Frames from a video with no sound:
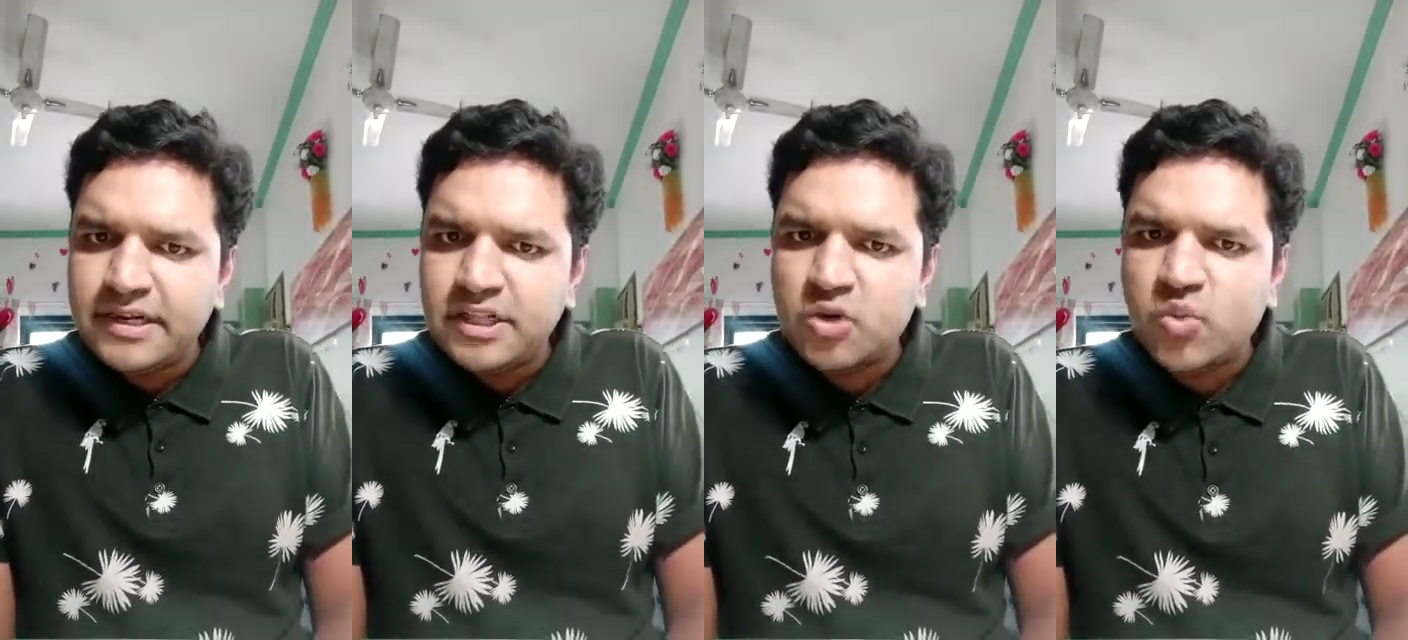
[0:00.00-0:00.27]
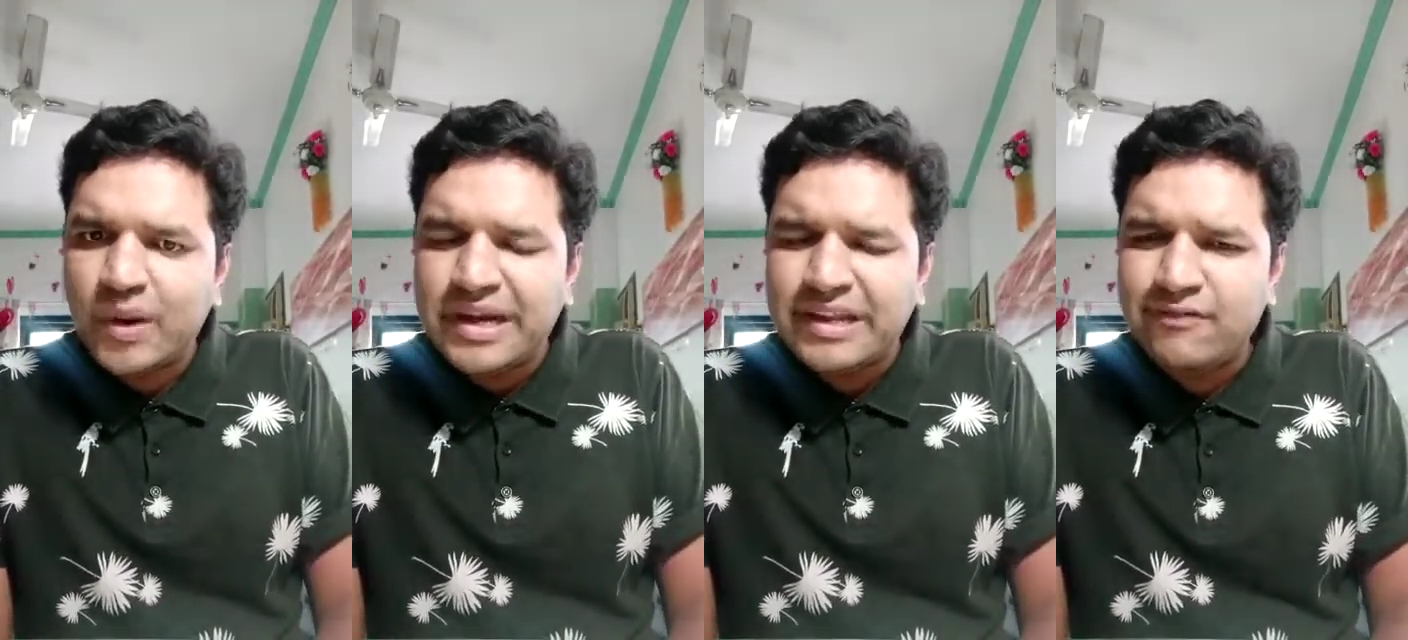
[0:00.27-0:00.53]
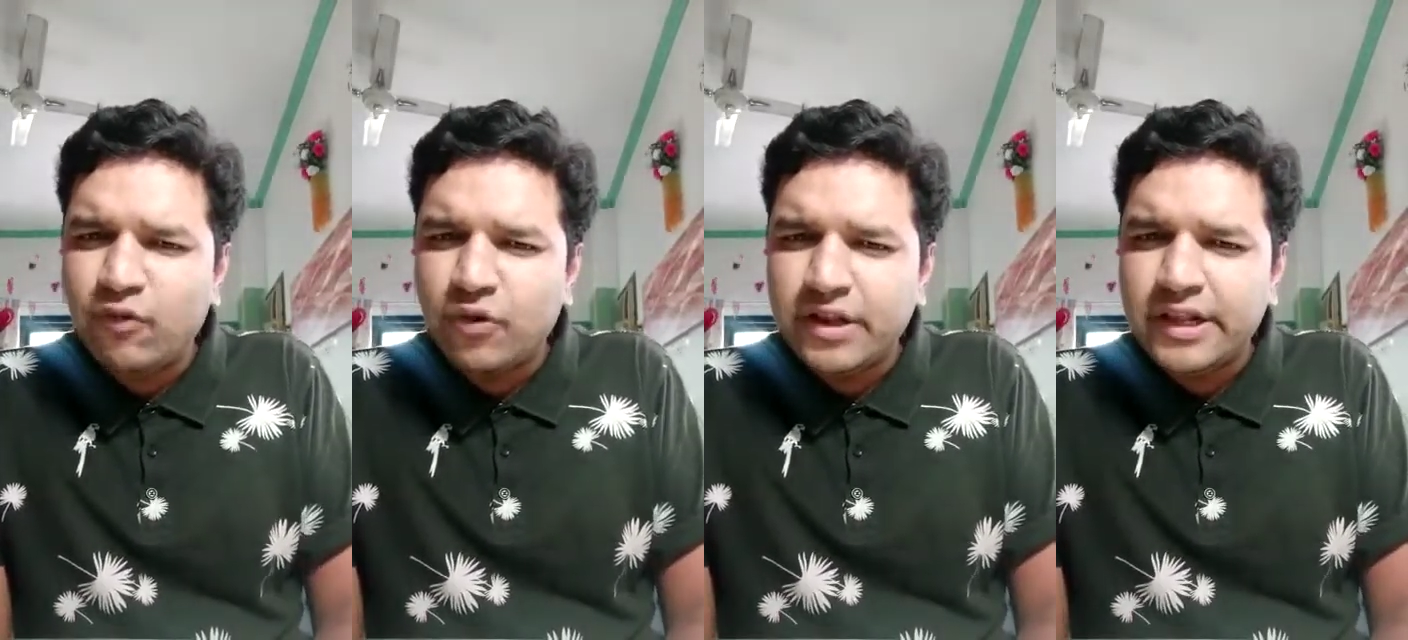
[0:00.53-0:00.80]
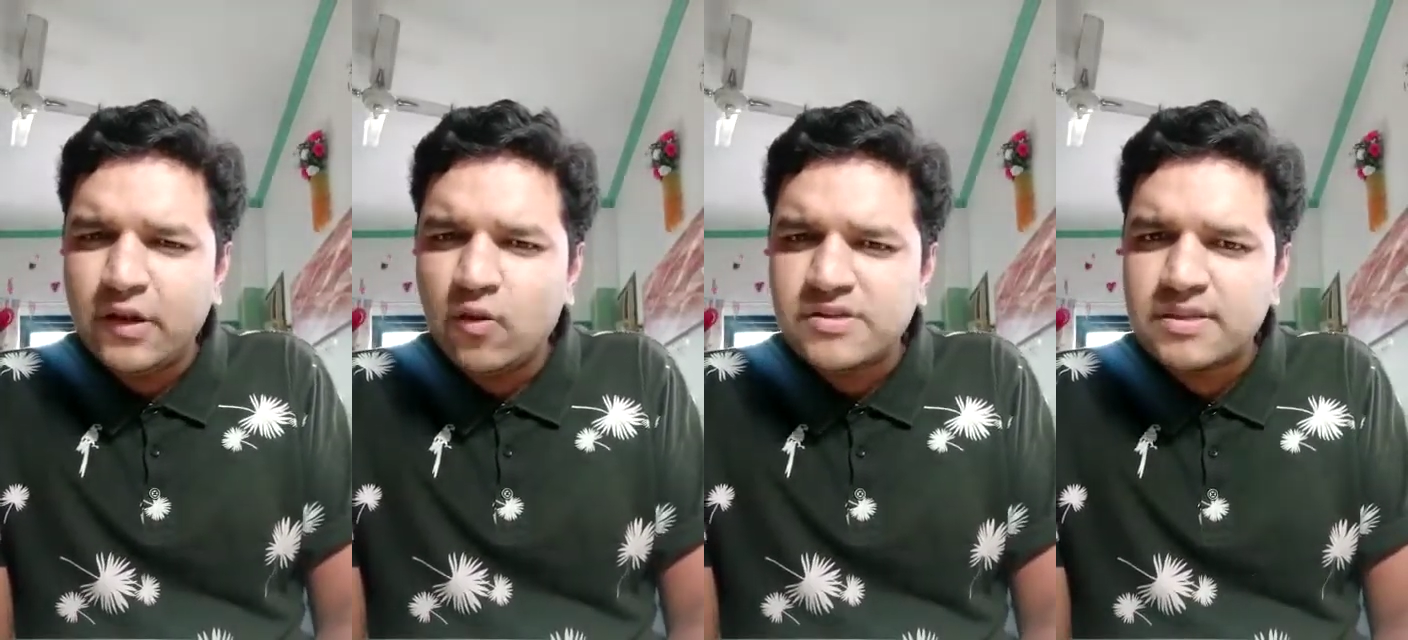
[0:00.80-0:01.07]
in the
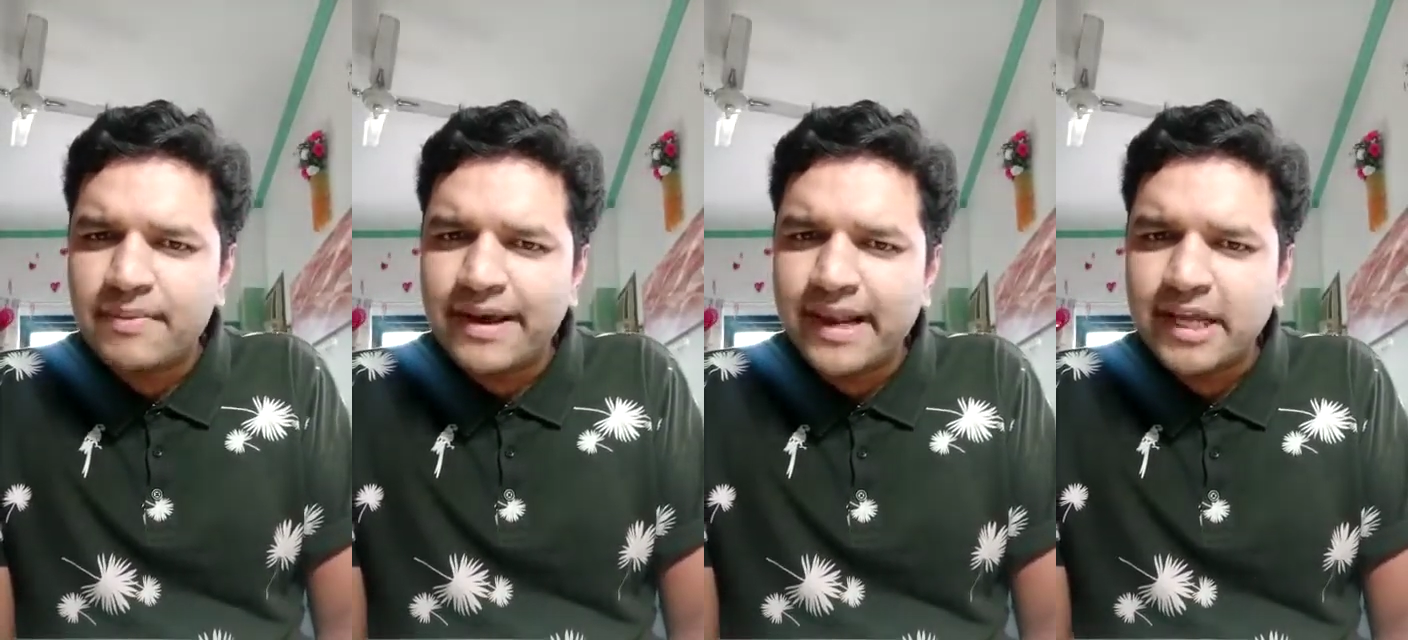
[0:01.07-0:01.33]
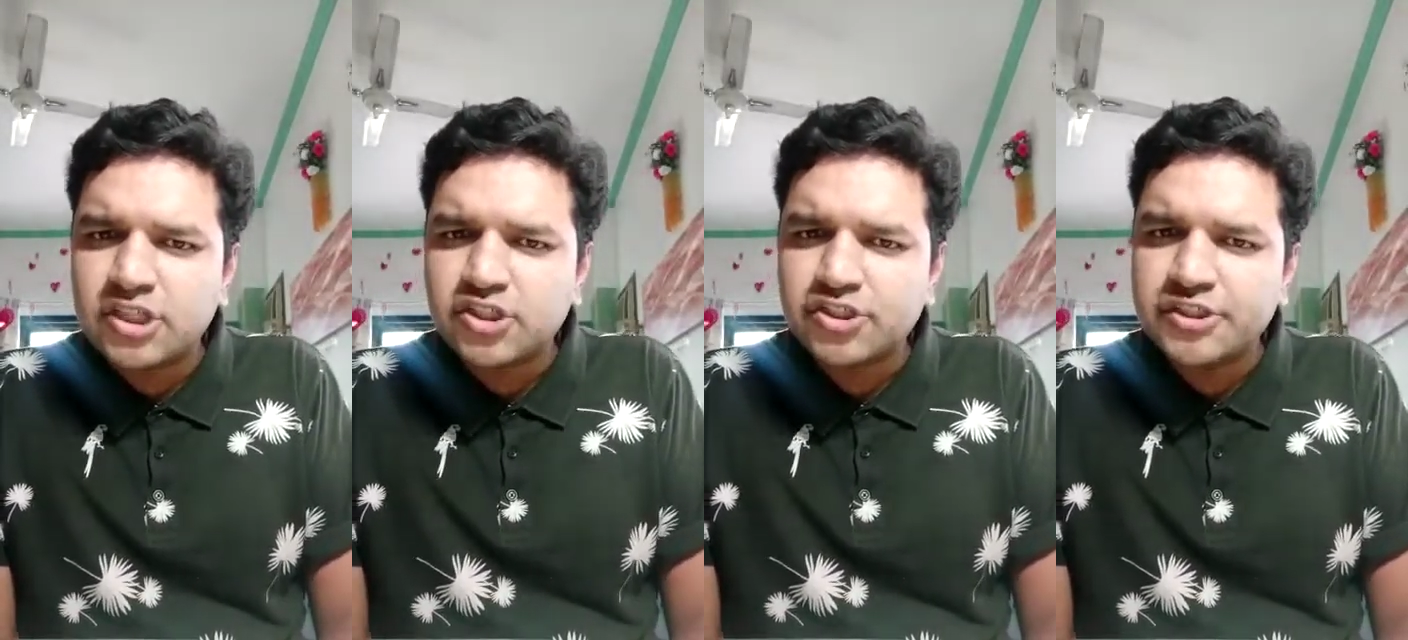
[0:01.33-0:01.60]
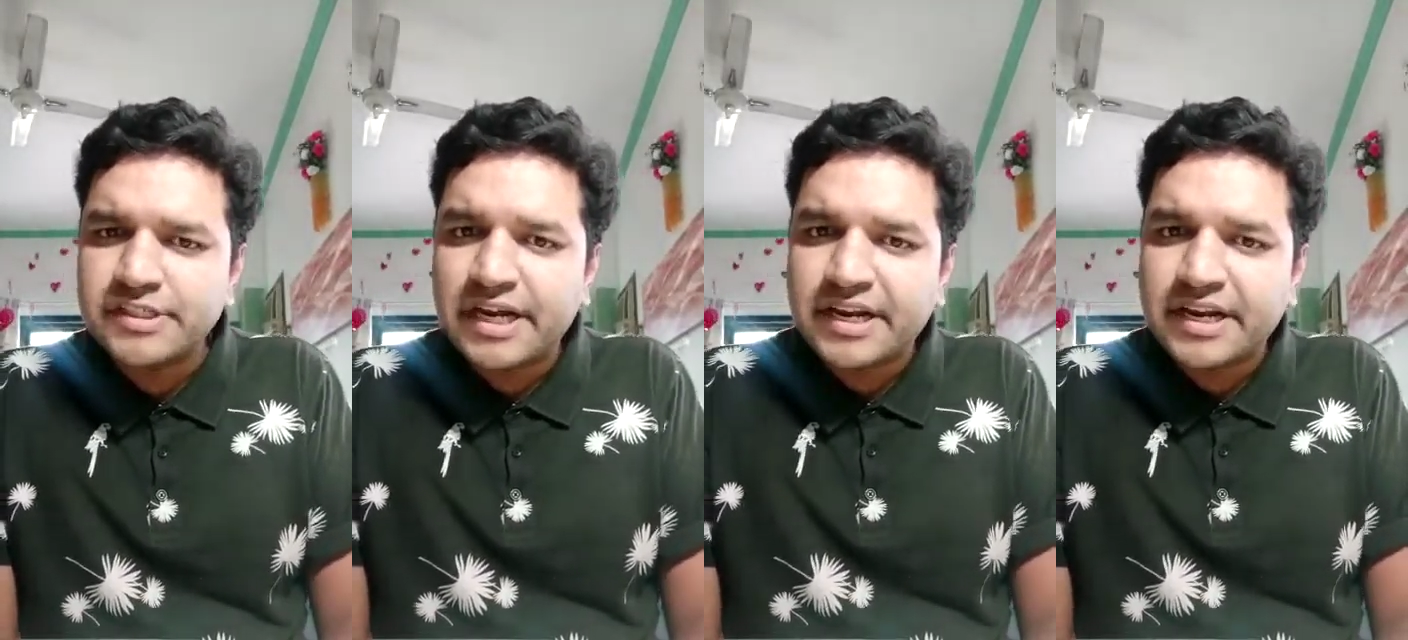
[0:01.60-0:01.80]
2014 Lok Sabha elections,